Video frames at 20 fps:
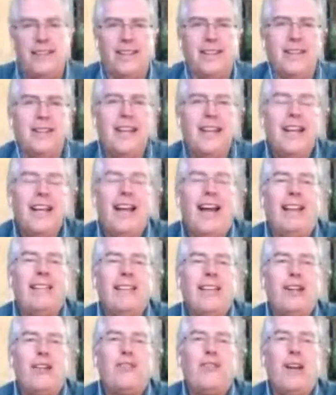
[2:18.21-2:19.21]
And I
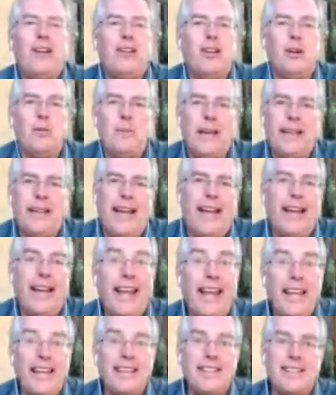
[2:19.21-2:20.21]
later found out my dad
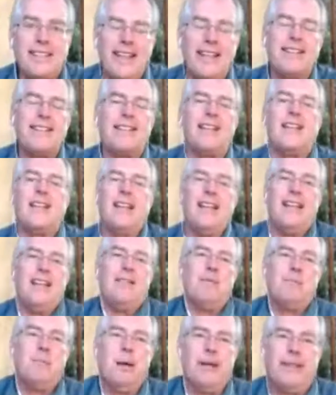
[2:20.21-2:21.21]
hated tenting,
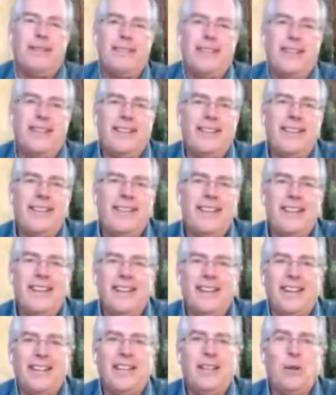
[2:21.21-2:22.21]
but that he uh,
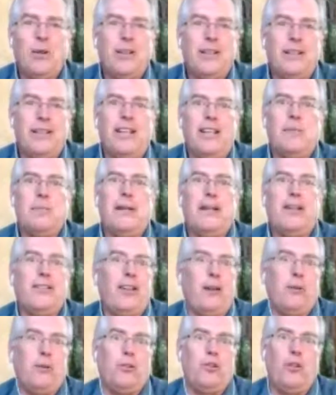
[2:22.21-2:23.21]
he only did it
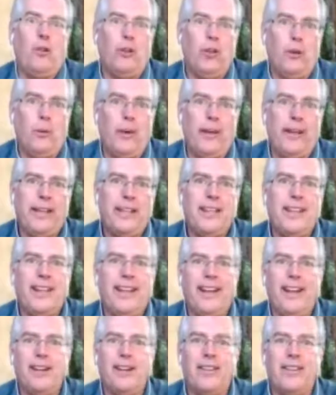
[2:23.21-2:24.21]
because that was the only way he could
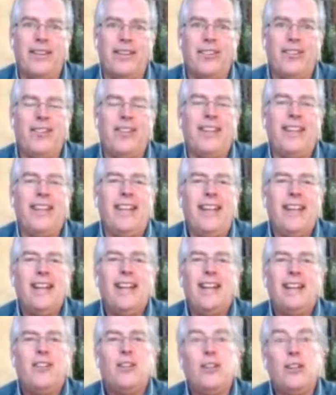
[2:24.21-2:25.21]
get out of the city.
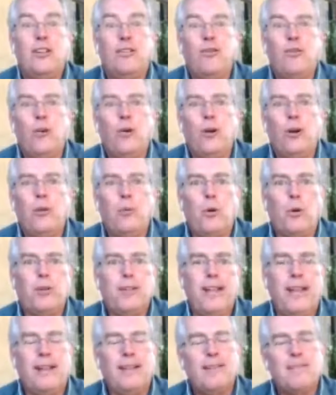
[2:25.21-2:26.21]
Couldn't afford a
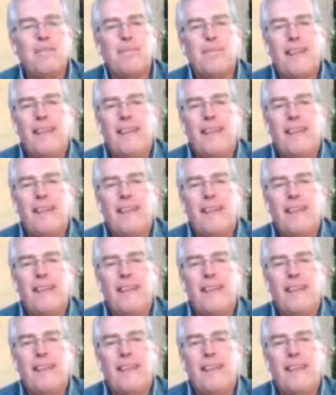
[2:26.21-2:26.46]
motel.